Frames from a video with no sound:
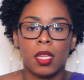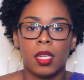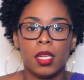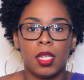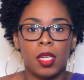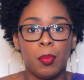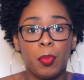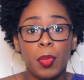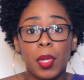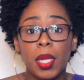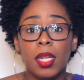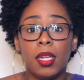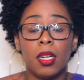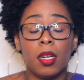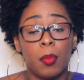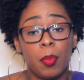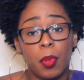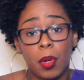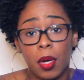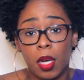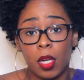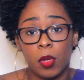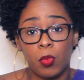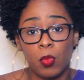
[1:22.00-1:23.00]
dependent
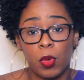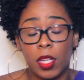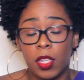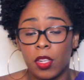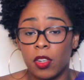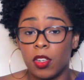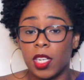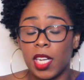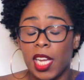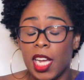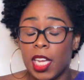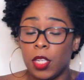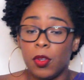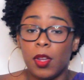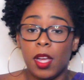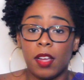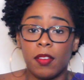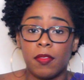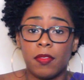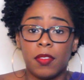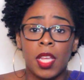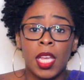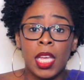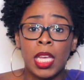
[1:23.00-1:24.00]
upon whether or not you
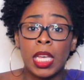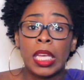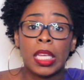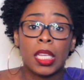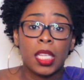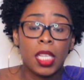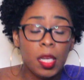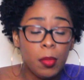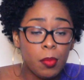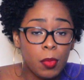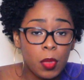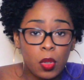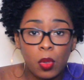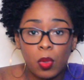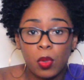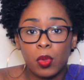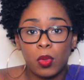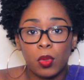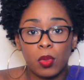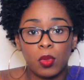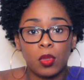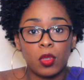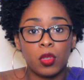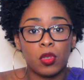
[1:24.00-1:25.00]
have
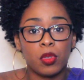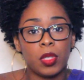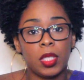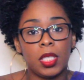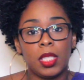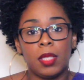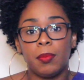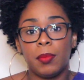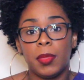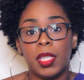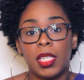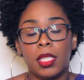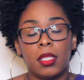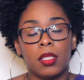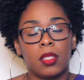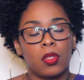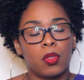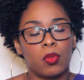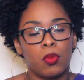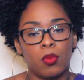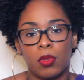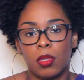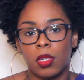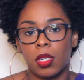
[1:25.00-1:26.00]
chemical
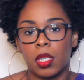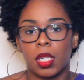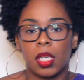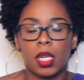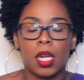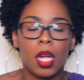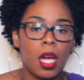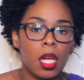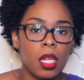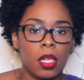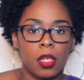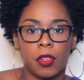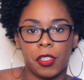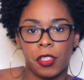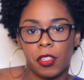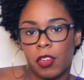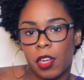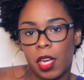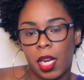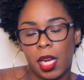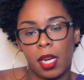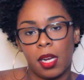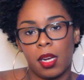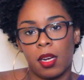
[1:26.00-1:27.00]
treatments or color in
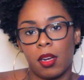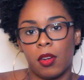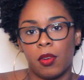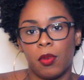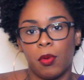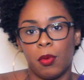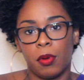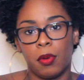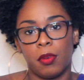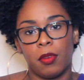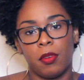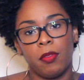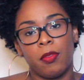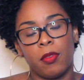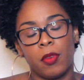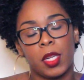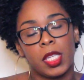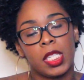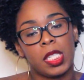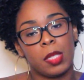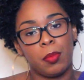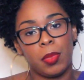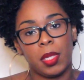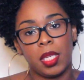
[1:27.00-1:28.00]
your hair in order for
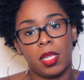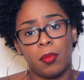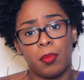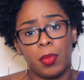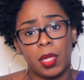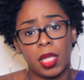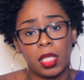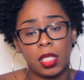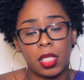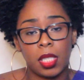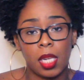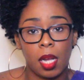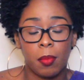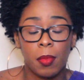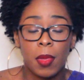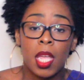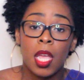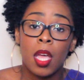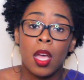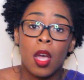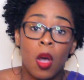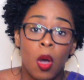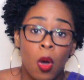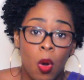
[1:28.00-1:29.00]
it to be a big chop.
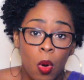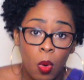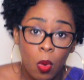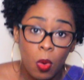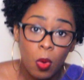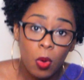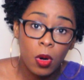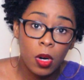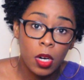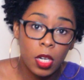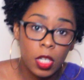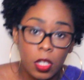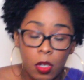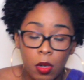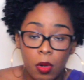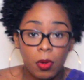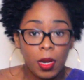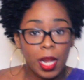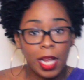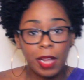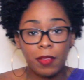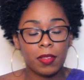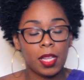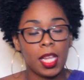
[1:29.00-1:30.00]
Or you
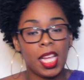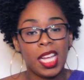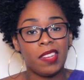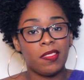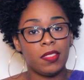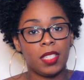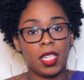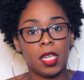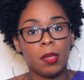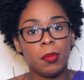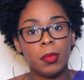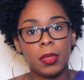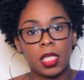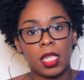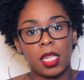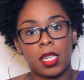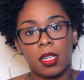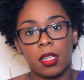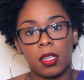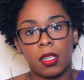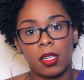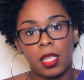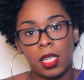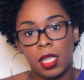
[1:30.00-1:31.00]
don't have to have damaged
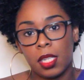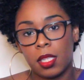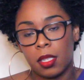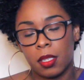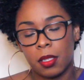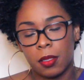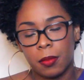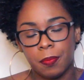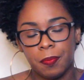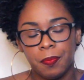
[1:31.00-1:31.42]
hair either.